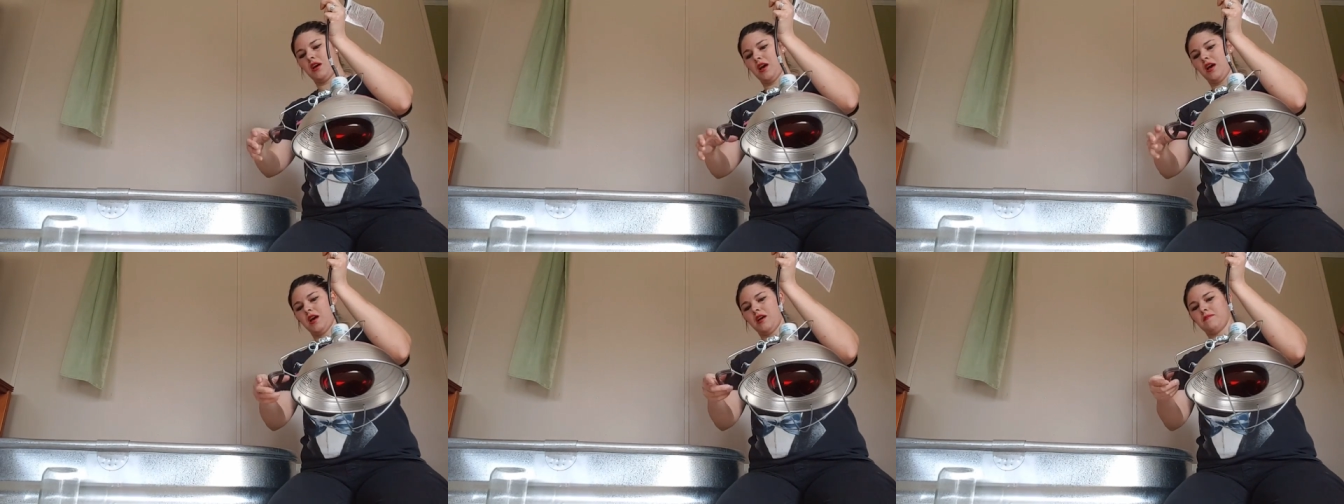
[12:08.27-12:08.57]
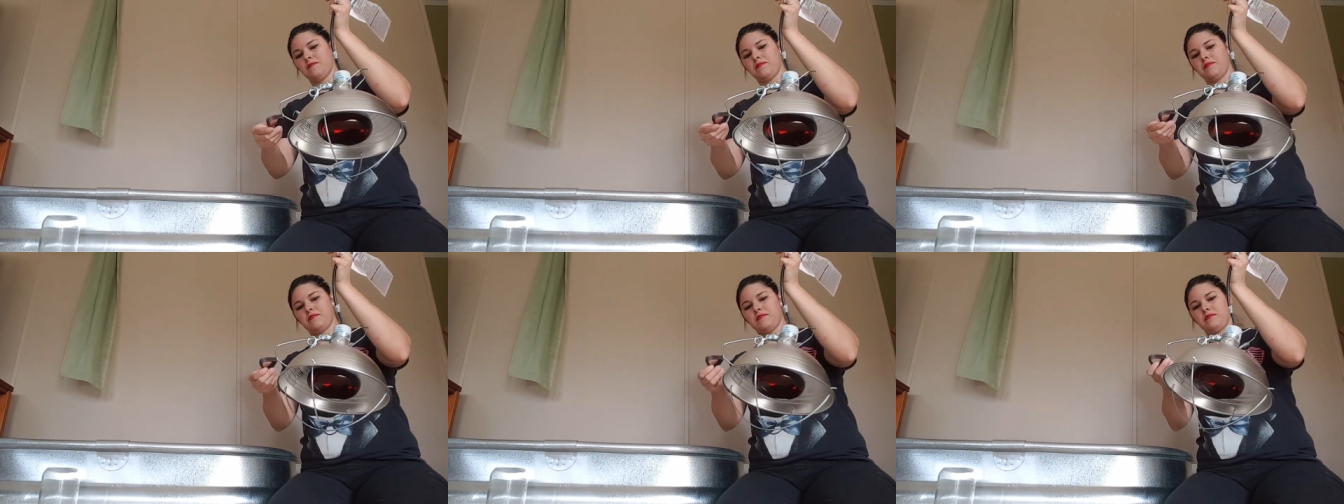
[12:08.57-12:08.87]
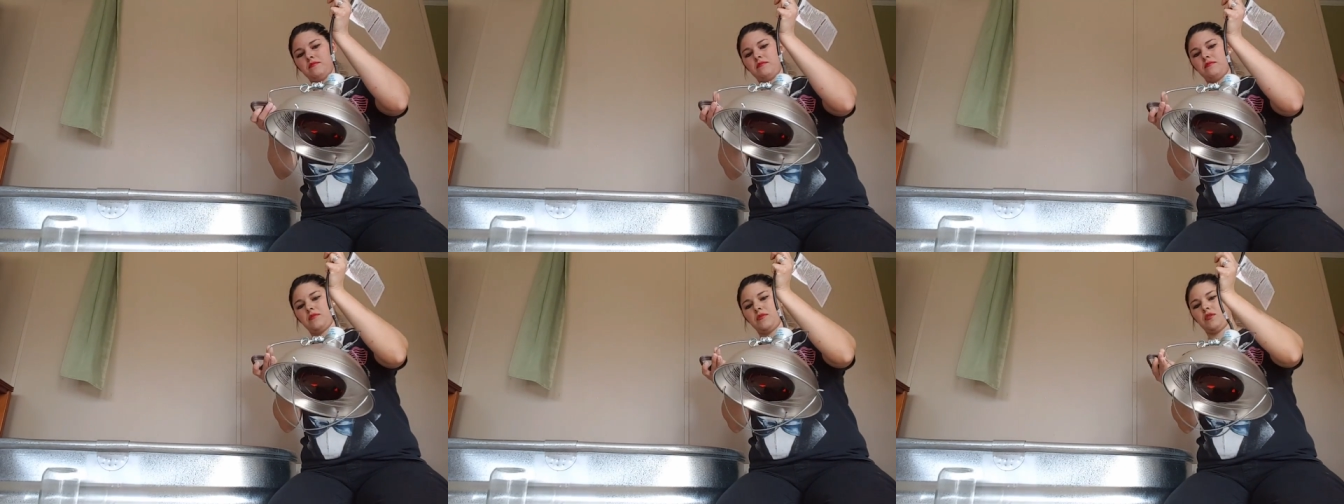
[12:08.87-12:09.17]

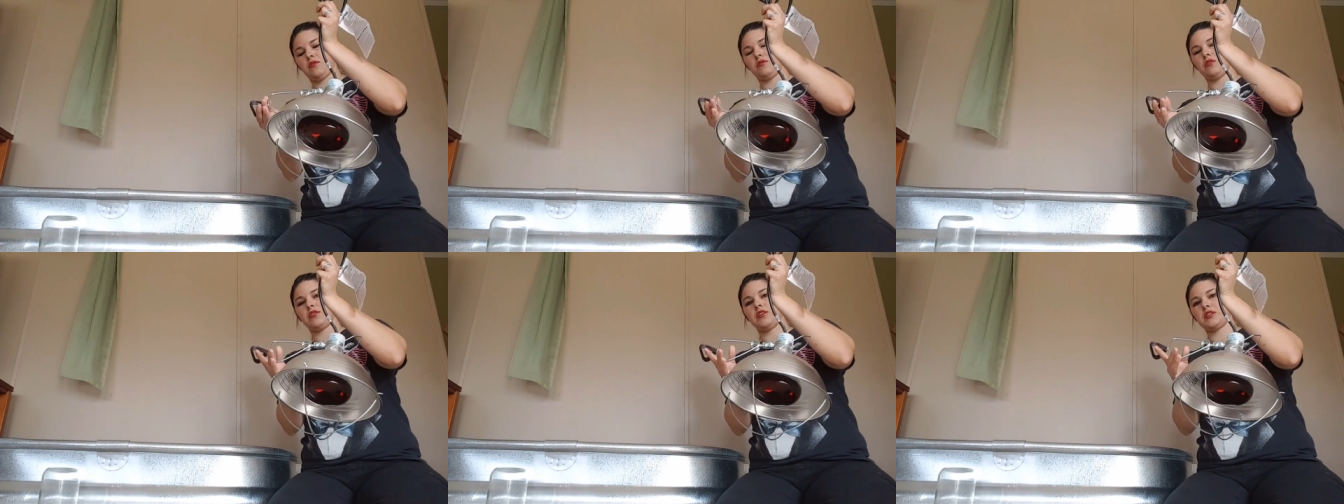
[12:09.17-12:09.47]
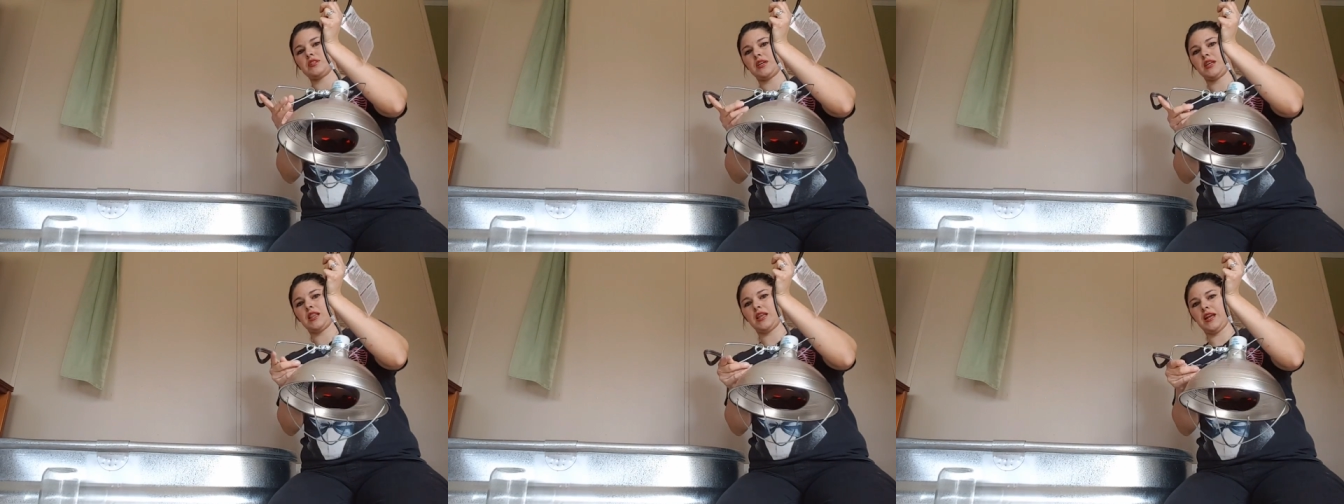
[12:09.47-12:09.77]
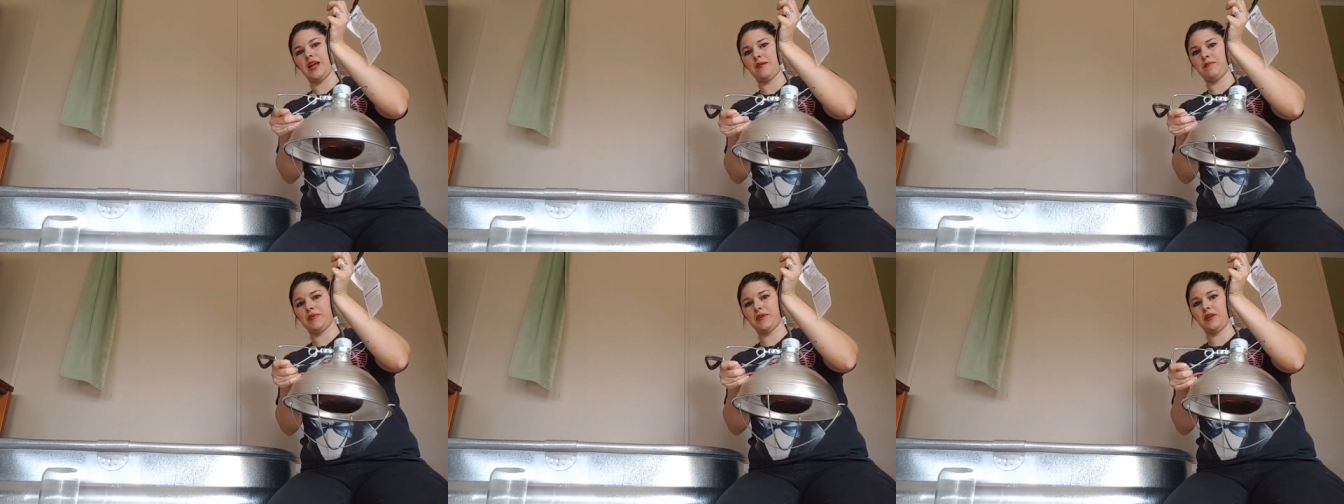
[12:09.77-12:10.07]
Or there's a
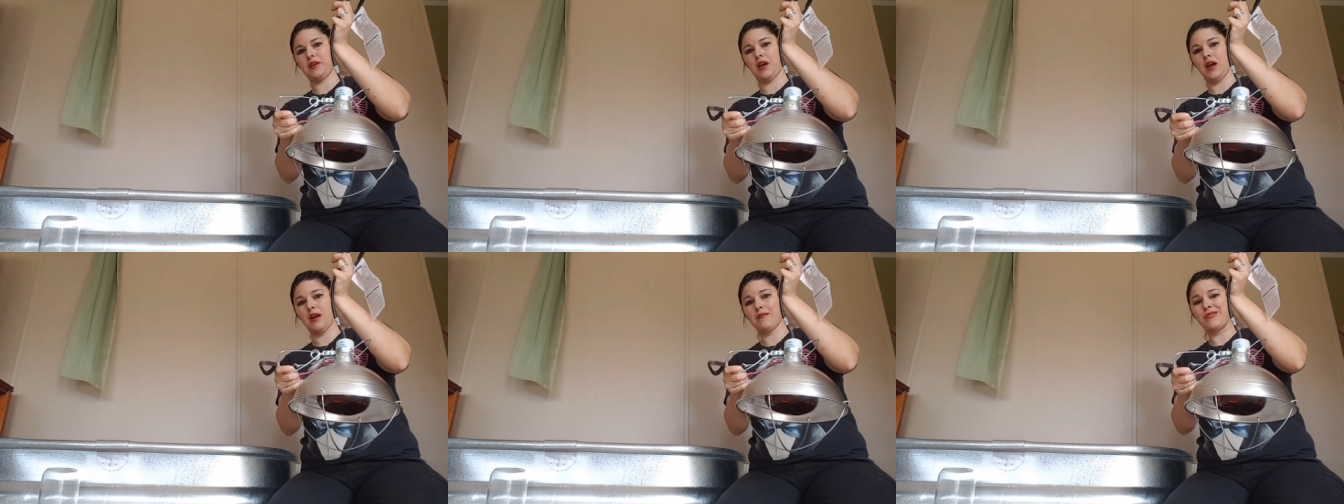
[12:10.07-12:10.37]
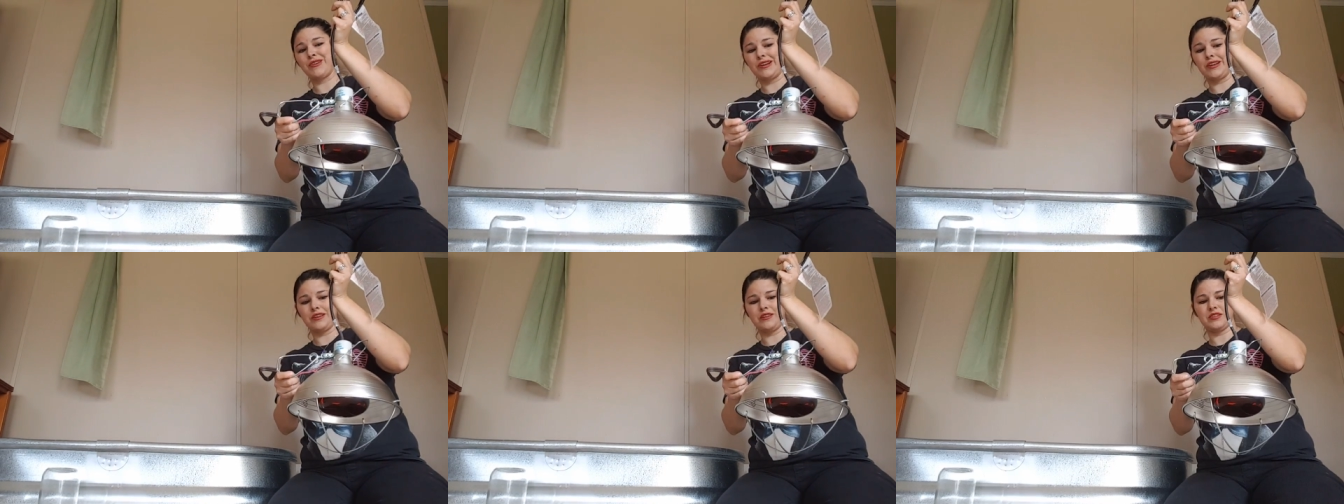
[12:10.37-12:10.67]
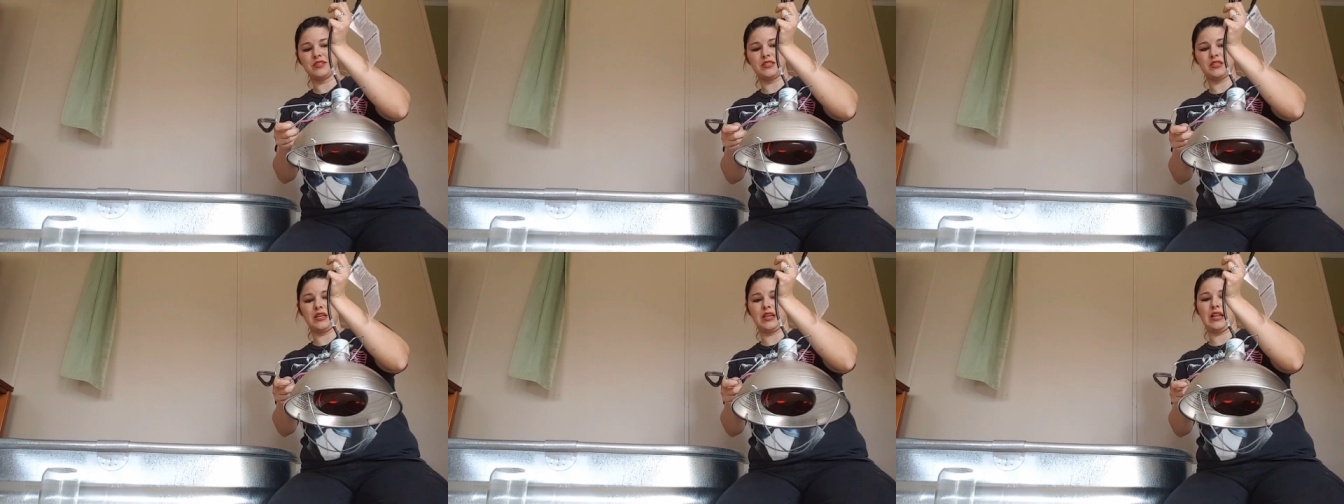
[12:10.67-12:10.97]
clamp. I'm going to
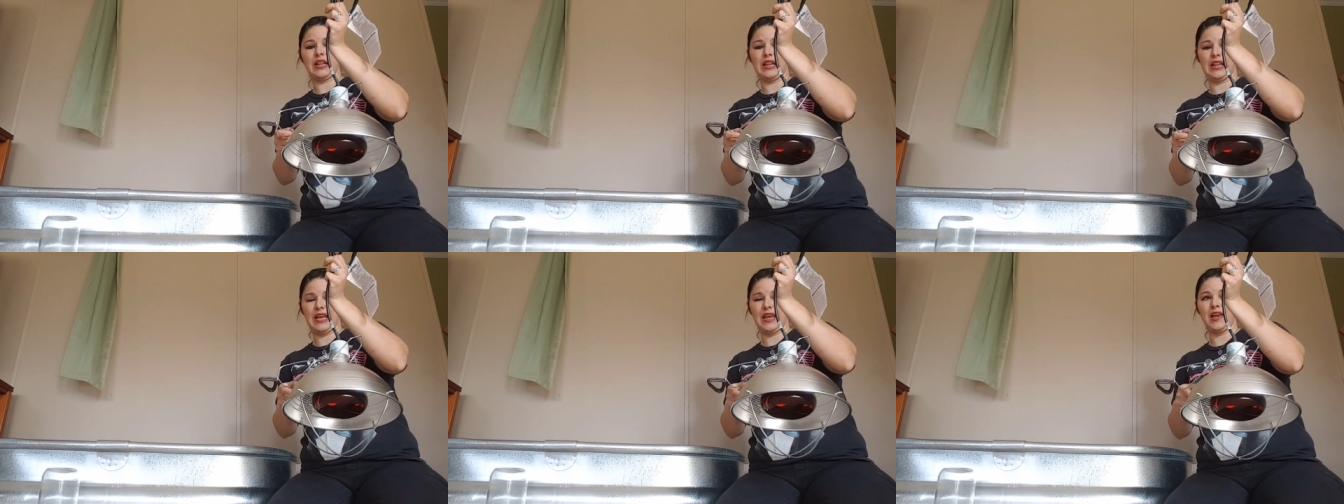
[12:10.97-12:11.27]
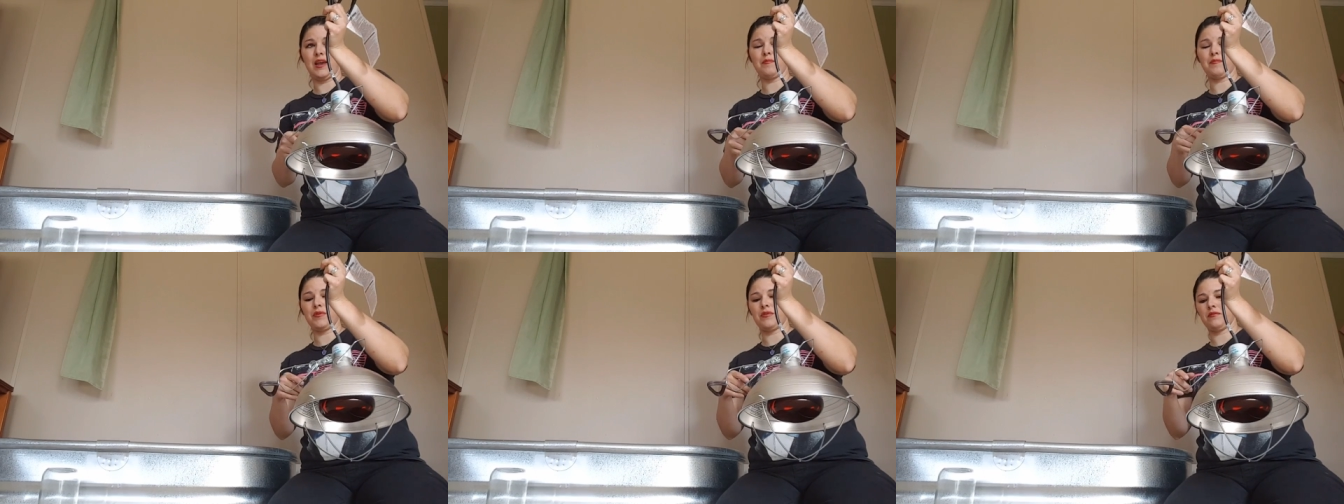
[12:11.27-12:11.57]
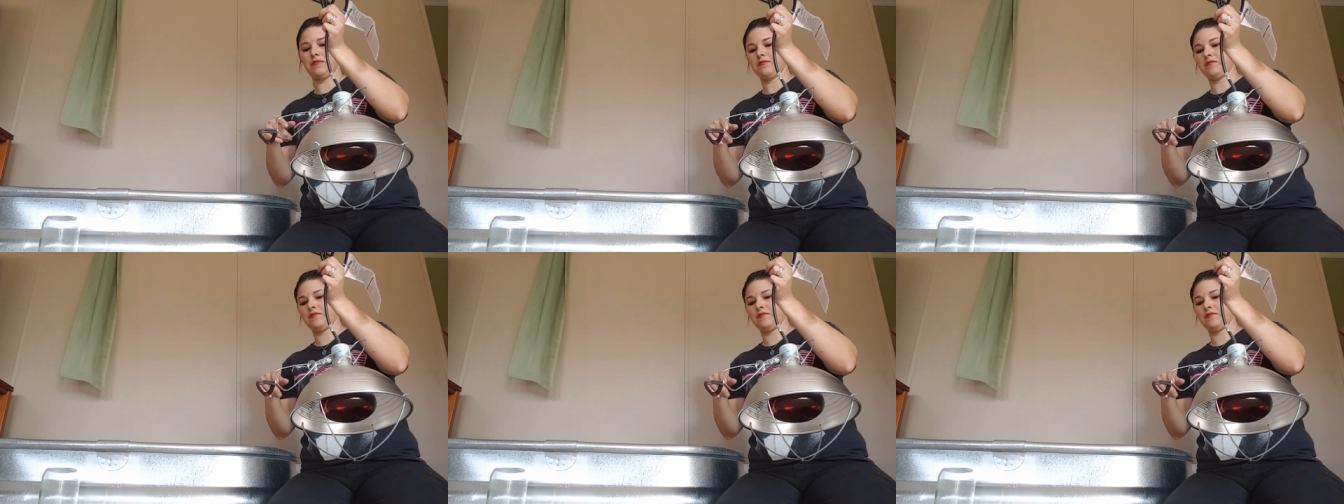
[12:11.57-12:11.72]
use the clamp